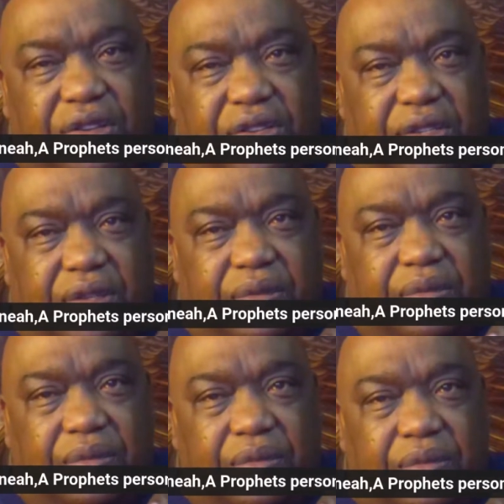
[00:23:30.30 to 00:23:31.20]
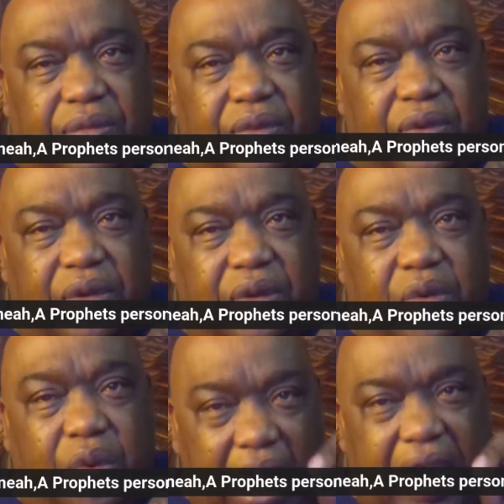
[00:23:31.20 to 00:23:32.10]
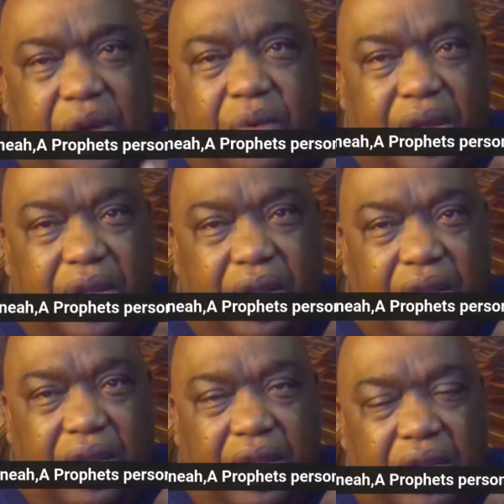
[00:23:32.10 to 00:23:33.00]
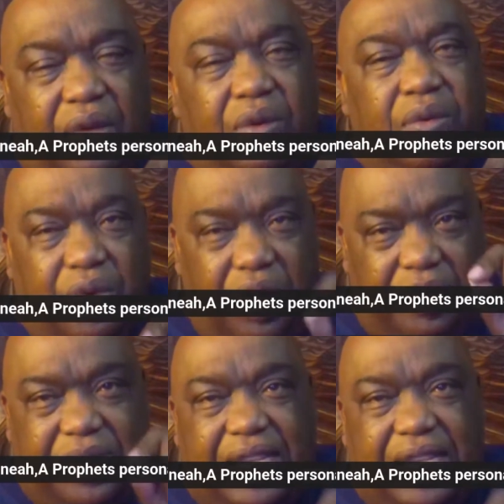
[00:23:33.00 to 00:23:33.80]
hurt us, we're angry and we're